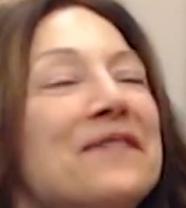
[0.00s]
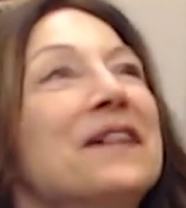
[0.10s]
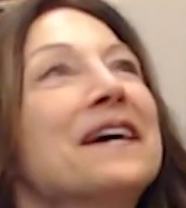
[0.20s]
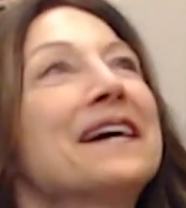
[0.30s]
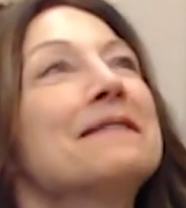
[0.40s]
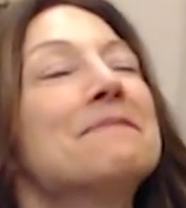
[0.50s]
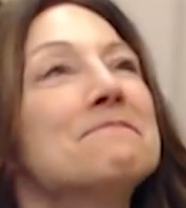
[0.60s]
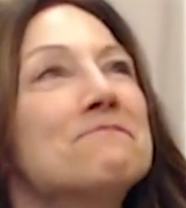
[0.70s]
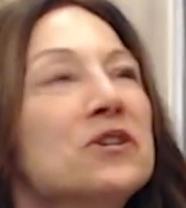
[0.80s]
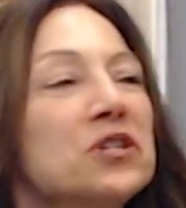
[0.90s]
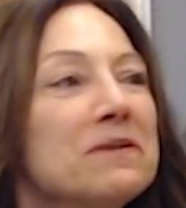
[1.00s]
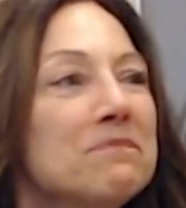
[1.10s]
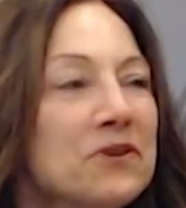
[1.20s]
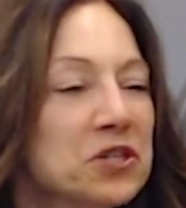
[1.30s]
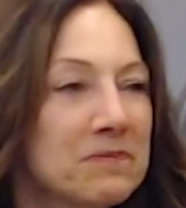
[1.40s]
But I felt like I'd been
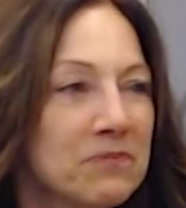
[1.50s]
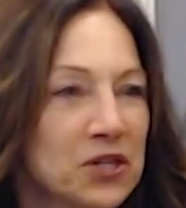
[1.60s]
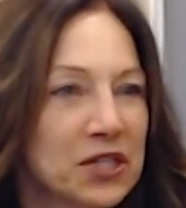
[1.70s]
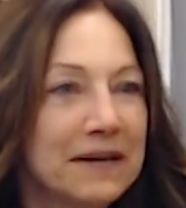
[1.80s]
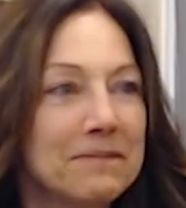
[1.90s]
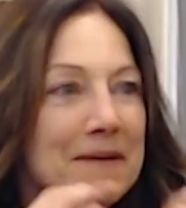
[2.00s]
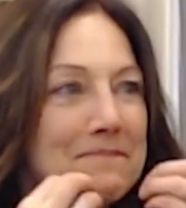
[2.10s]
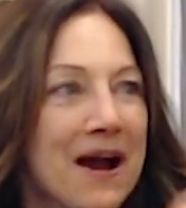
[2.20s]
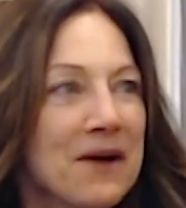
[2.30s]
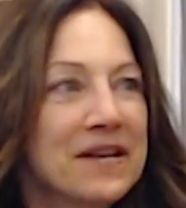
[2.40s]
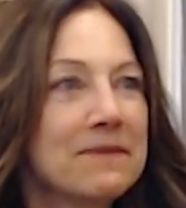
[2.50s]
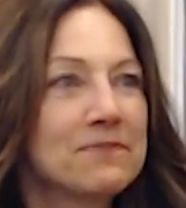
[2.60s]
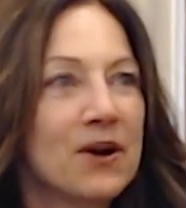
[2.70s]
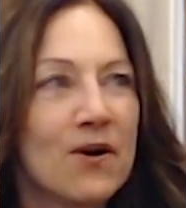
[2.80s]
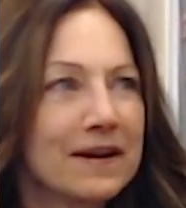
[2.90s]
pushing, and my mouth
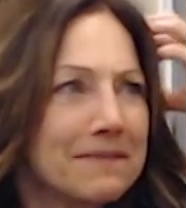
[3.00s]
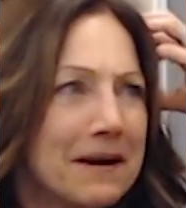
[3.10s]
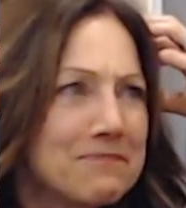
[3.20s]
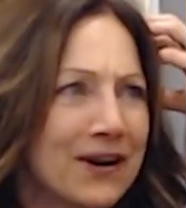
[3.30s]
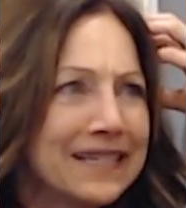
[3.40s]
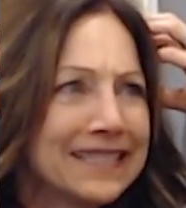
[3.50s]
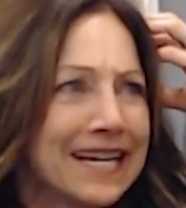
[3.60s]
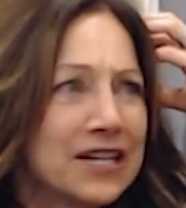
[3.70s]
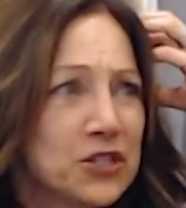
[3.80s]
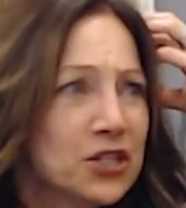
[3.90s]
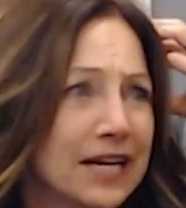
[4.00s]
kept going and my brain saying,